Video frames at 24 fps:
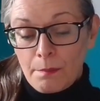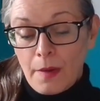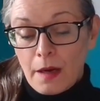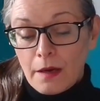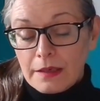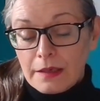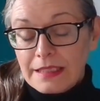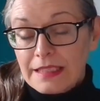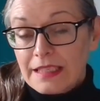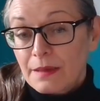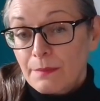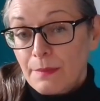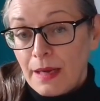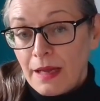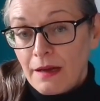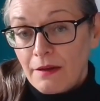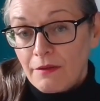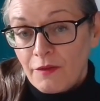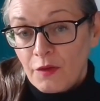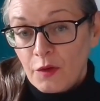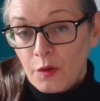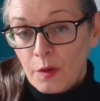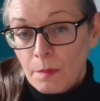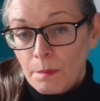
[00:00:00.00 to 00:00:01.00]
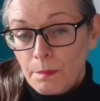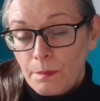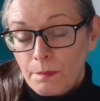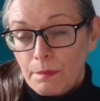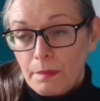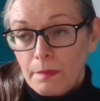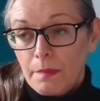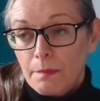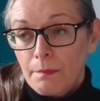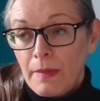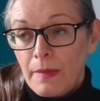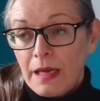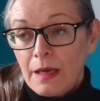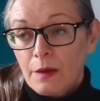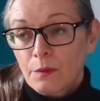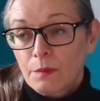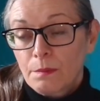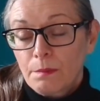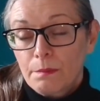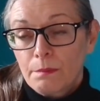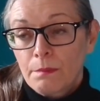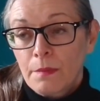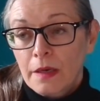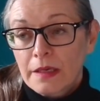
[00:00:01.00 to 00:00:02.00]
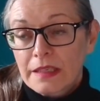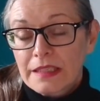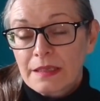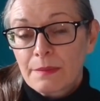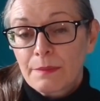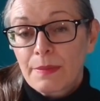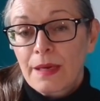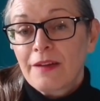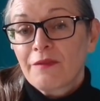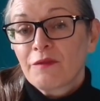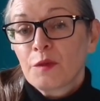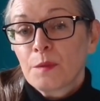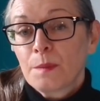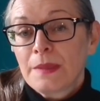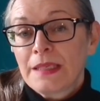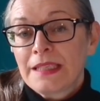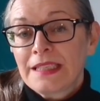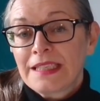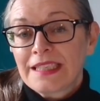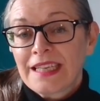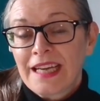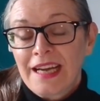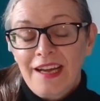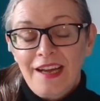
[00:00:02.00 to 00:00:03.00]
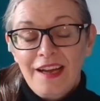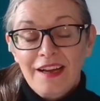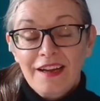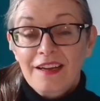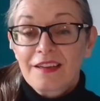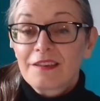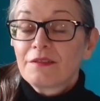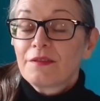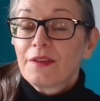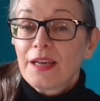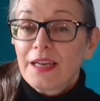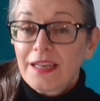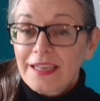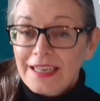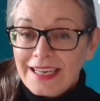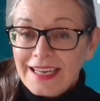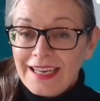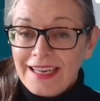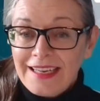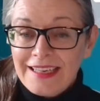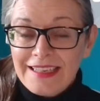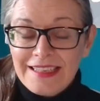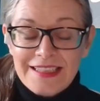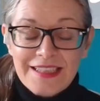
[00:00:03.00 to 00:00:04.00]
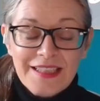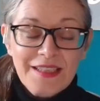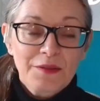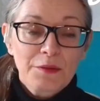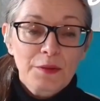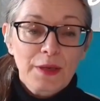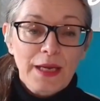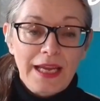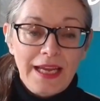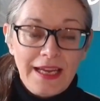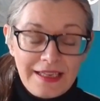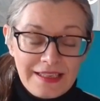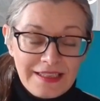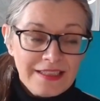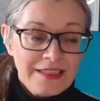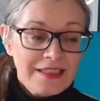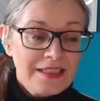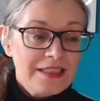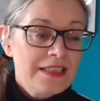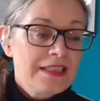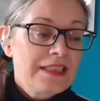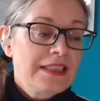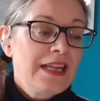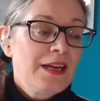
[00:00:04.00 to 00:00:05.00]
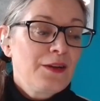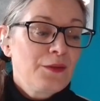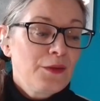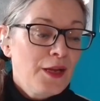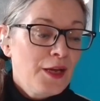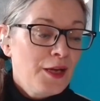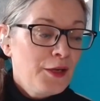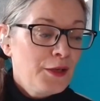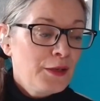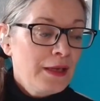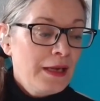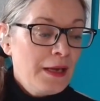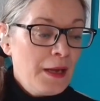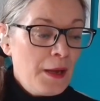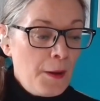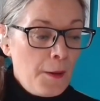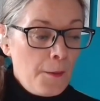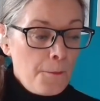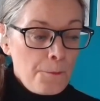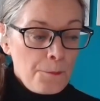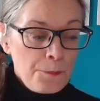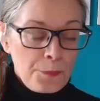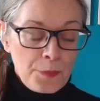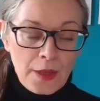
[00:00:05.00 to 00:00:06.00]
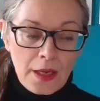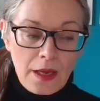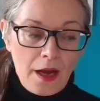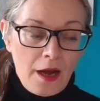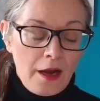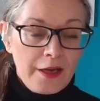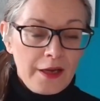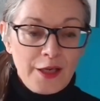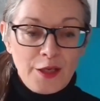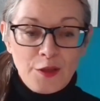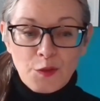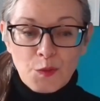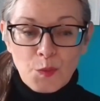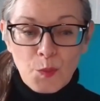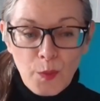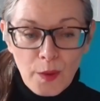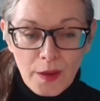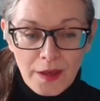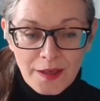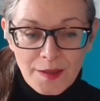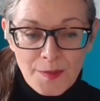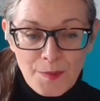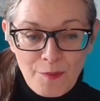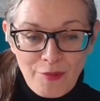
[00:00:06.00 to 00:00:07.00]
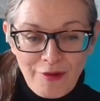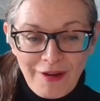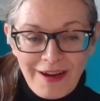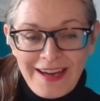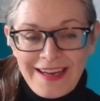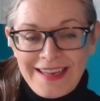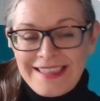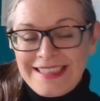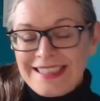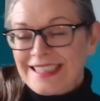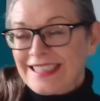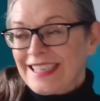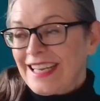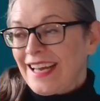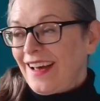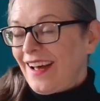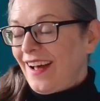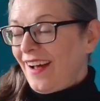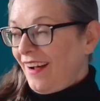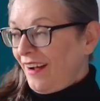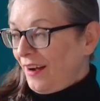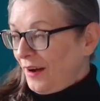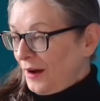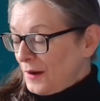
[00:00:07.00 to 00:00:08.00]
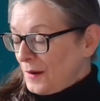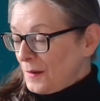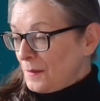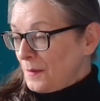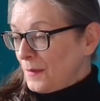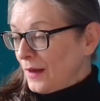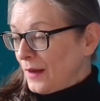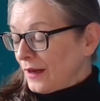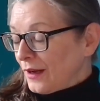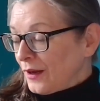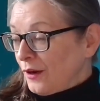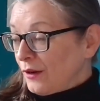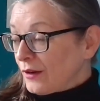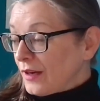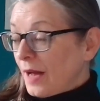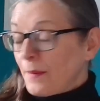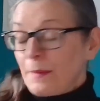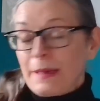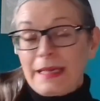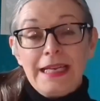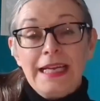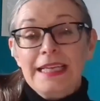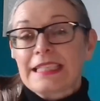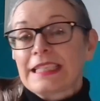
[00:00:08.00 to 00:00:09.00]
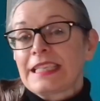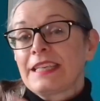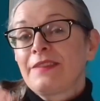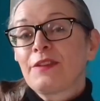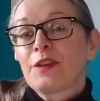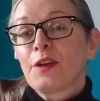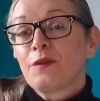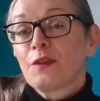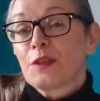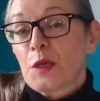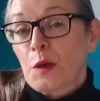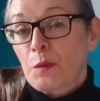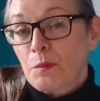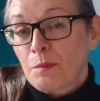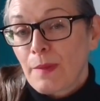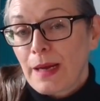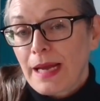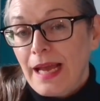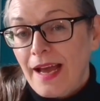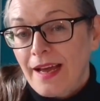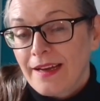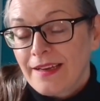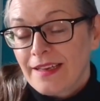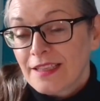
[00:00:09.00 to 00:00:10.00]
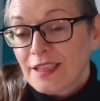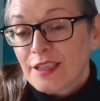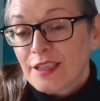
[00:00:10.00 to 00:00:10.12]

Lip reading: marketing platform, mail marketing platform is ConvertKit, or Kit as it's now known. I use WordPress. God, I mean, that's even off the top of my head.